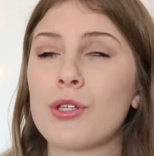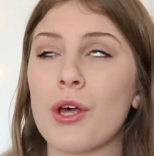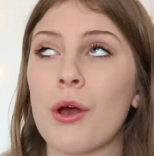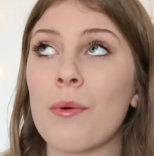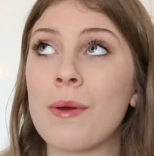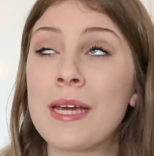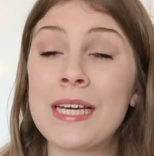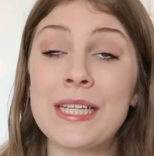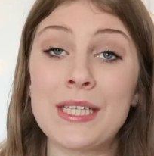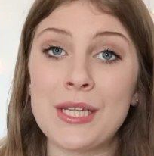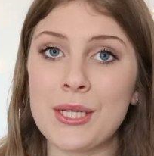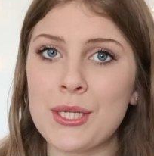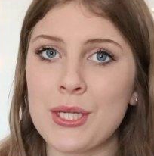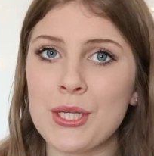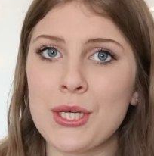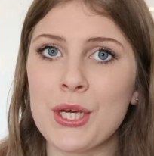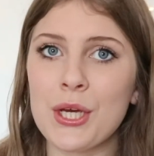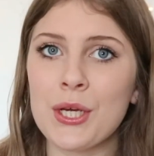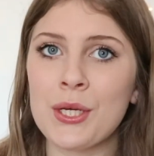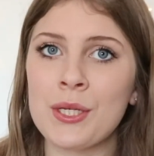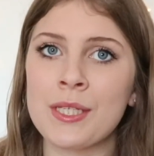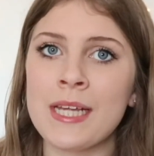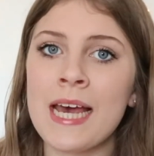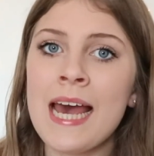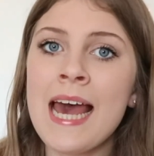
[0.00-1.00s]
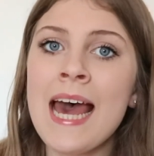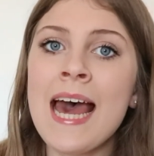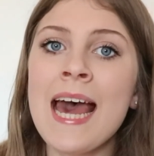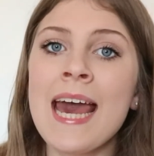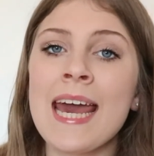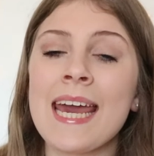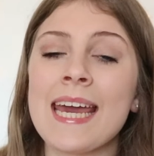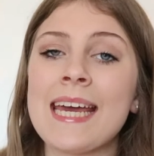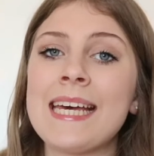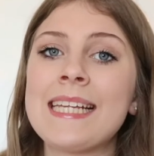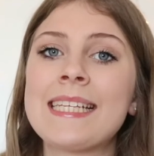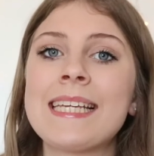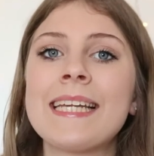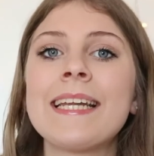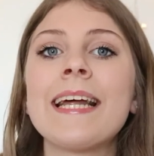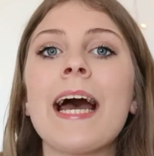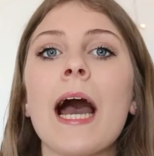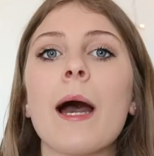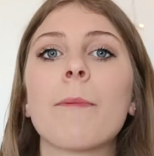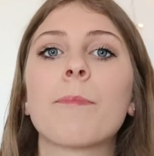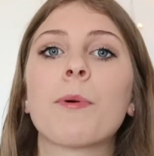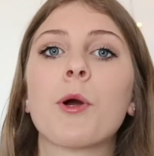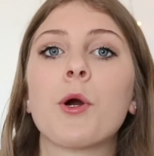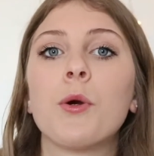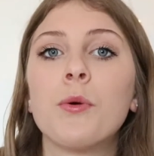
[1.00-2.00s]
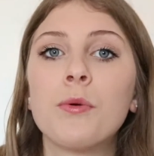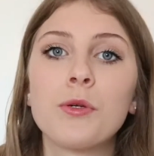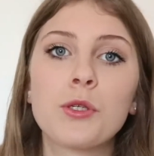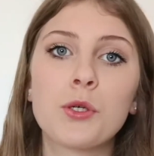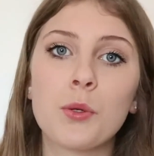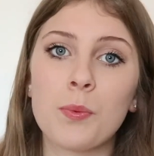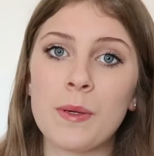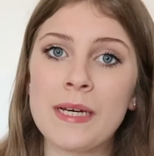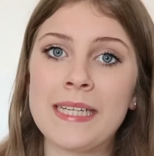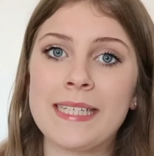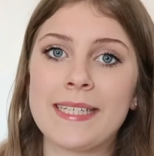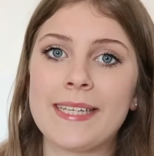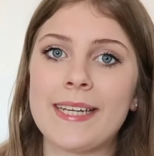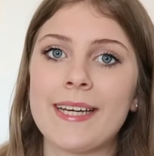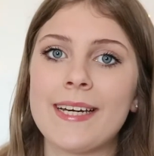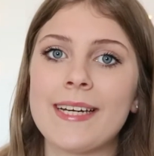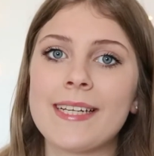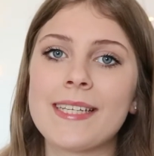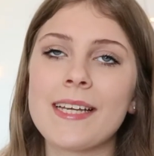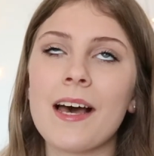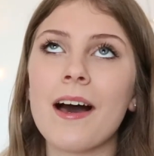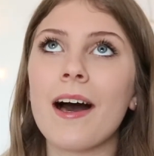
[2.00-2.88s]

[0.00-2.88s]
easy to use is an app called Quizlet.